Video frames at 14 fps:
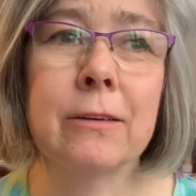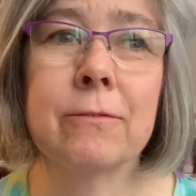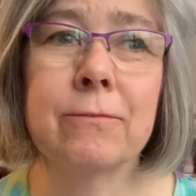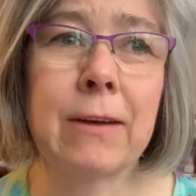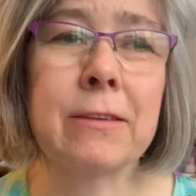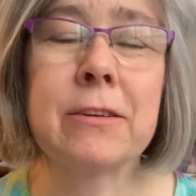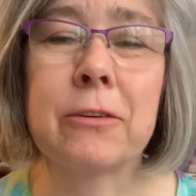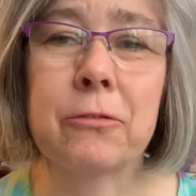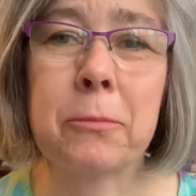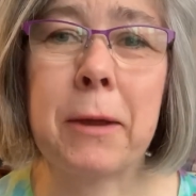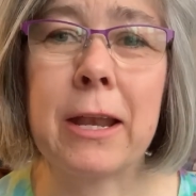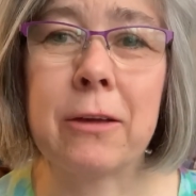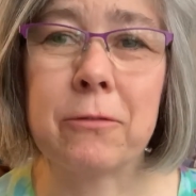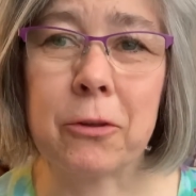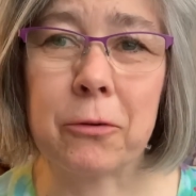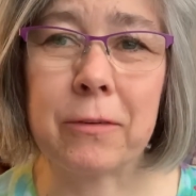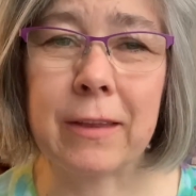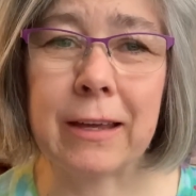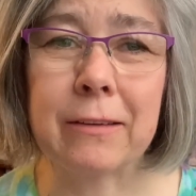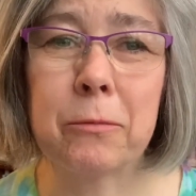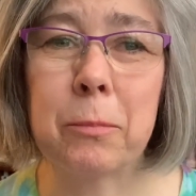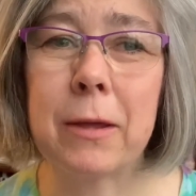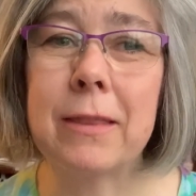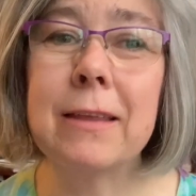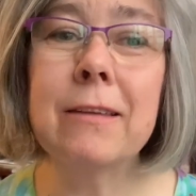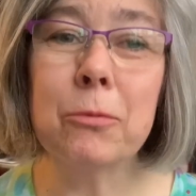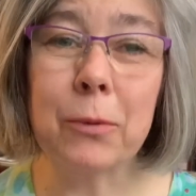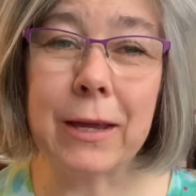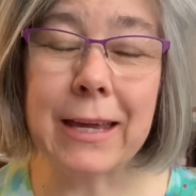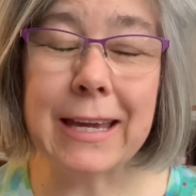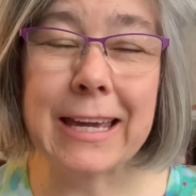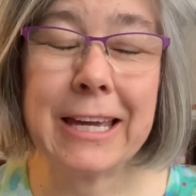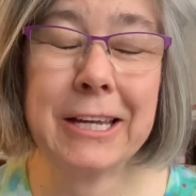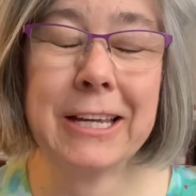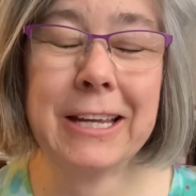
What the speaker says: fasting from any of those things. But this week,